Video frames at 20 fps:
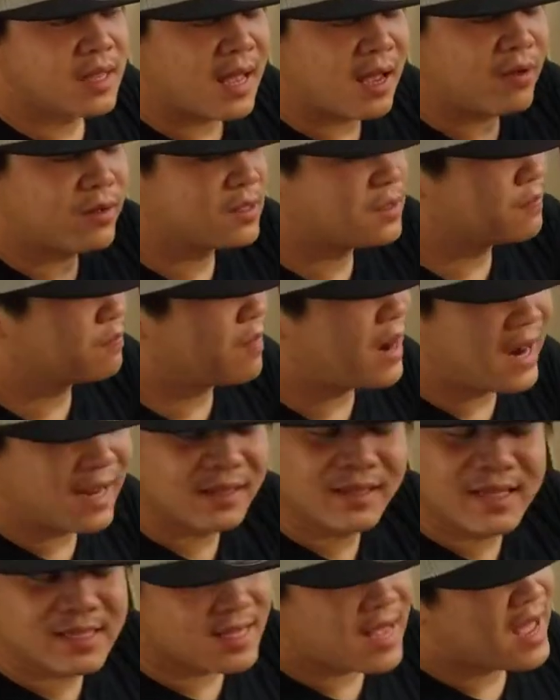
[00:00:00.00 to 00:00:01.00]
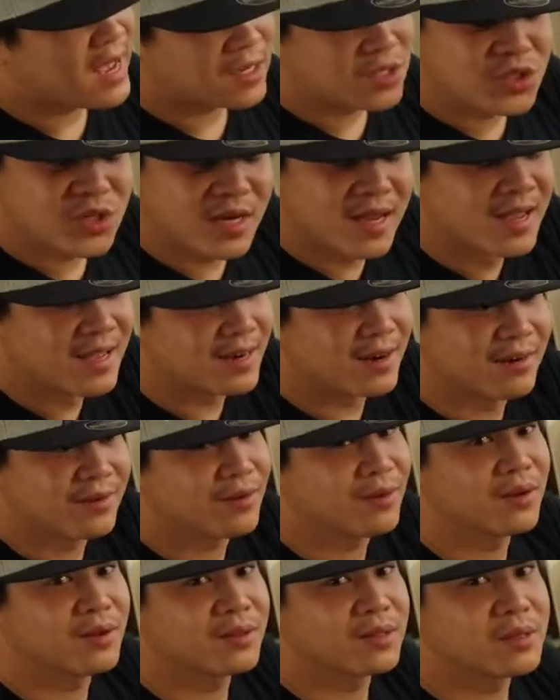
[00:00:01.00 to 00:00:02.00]
how it's mindless action and
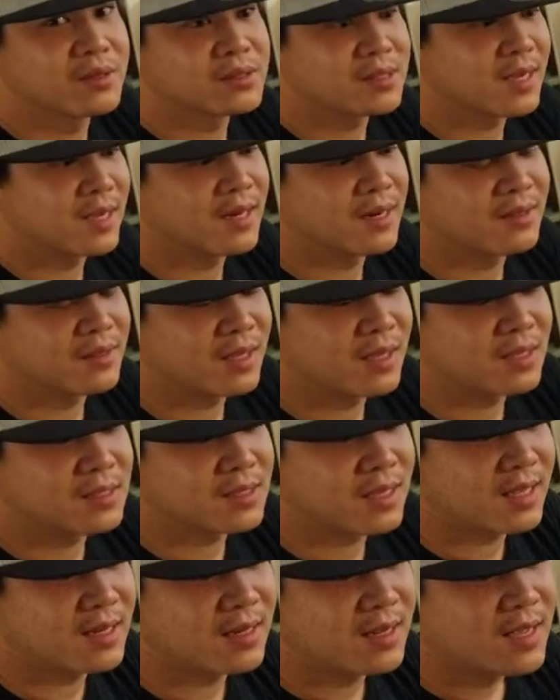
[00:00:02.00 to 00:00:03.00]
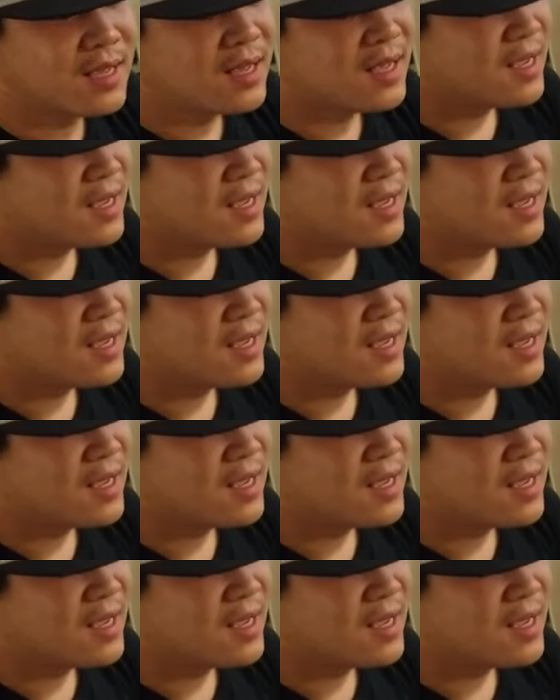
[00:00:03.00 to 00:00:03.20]
all those kind of things, and